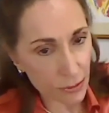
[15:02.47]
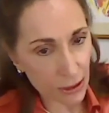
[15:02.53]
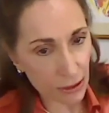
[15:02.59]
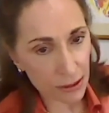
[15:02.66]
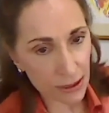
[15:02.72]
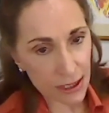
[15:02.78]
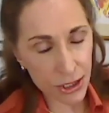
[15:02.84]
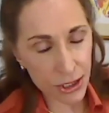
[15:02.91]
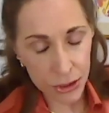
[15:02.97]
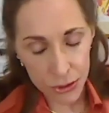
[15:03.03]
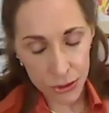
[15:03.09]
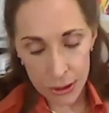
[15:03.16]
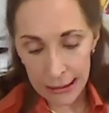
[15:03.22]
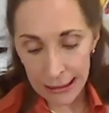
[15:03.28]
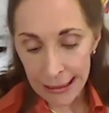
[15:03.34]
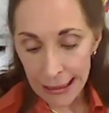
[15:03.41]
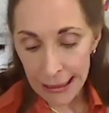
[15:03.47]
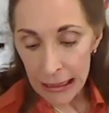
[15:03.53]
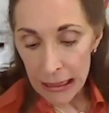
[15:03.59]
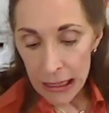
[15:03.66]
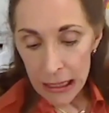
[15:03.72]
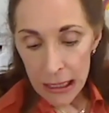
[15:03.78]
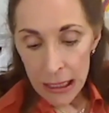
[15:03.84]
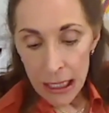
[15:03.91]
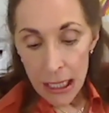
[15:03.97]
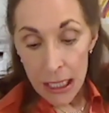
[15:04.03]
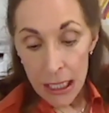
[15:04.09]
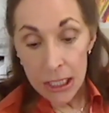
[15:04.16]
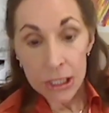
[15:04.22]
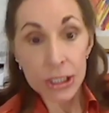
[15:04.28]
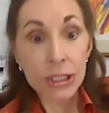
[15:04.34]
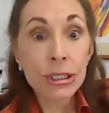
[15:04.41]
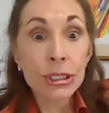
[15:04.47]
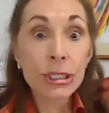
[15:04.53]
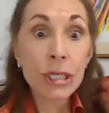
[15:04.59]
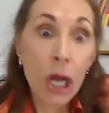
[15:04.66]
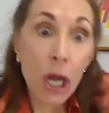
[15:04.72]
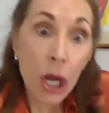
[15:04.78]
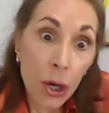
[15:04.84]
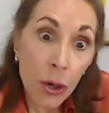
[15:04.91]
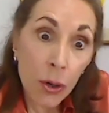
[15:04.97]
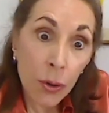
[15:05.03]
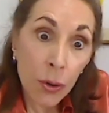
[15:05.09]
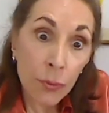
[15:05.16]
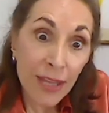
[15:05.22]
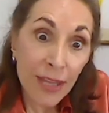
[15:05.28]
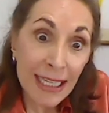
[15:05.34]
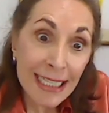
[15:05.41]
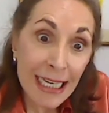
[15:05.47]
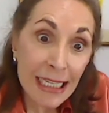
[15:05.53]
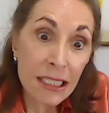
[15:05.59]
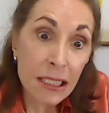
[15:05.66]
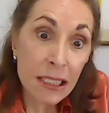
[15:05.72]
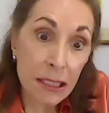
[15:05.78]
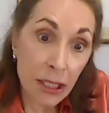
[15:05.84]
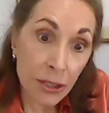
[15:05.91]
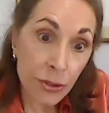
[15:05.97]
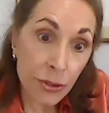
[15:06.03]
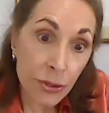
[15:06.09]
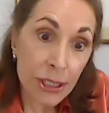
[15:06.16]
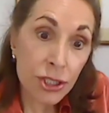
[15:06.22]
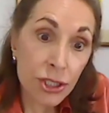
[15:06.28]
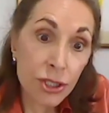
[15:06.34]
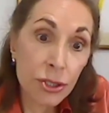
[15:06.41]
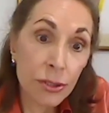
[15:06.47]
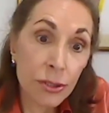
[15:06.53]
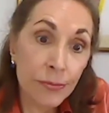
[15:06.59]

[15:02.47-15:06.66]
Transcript: on externally. So that takes the courage,